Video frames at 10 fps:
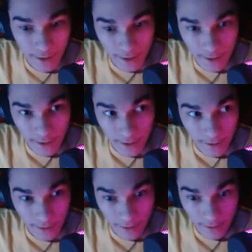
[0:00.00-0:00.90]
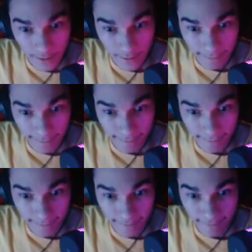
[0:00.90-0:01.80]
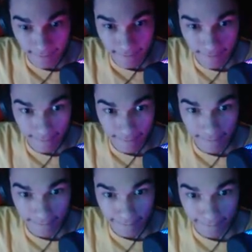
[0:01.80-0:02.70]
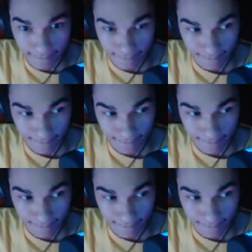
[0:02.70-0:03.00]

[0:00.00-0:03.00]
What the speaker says: [no speech]